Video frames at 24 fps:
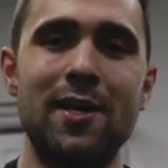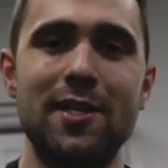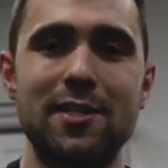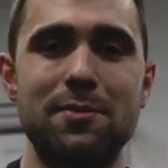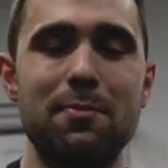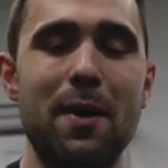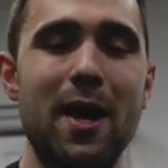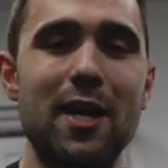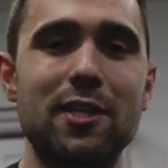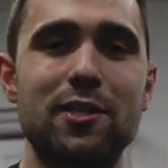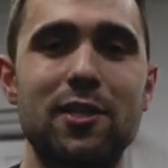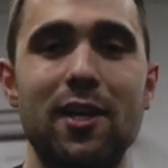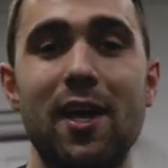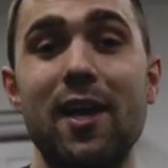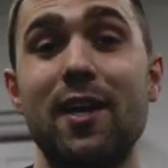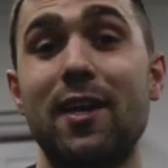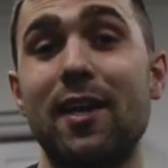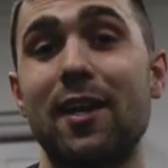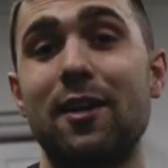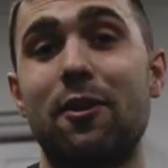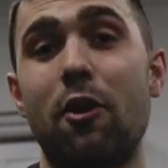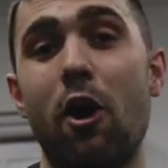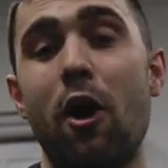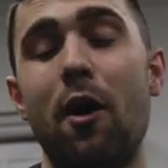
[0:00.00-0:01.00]
smash like,
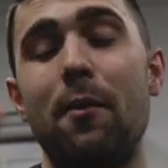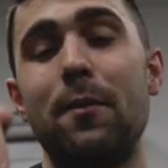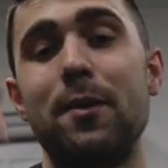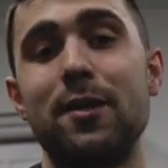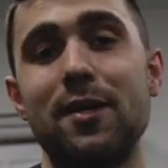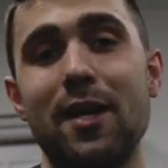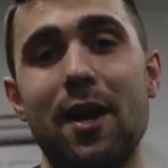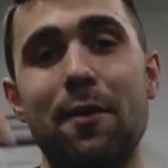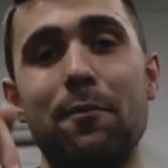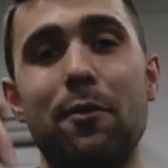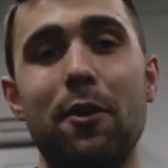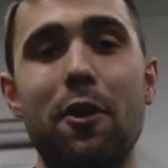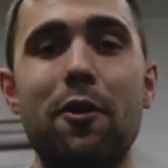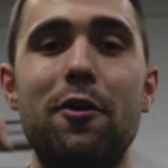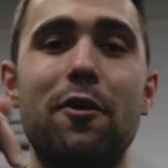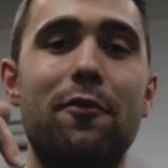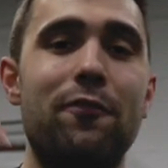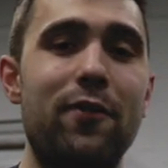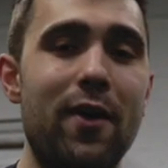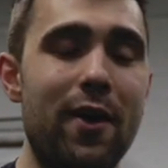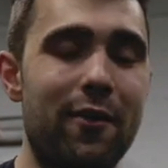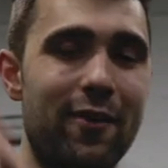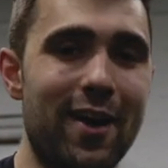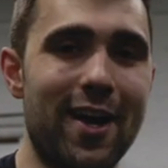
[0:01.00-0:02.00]
and comment down below your
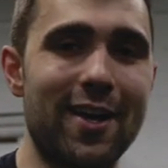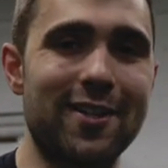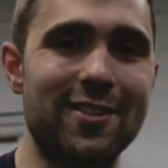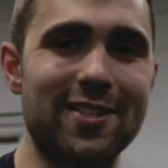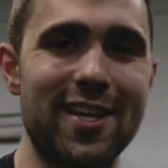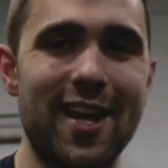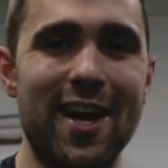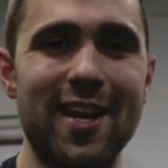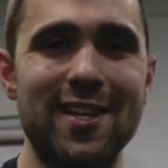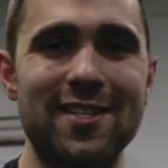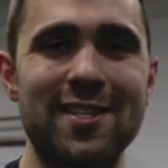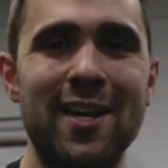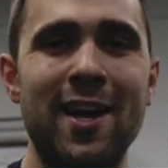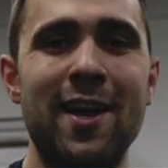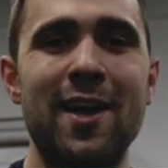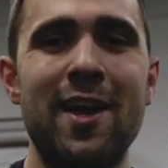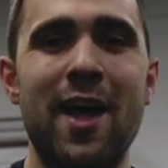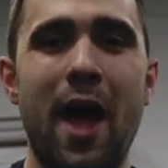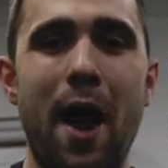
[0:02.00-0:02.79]
favorite exercise.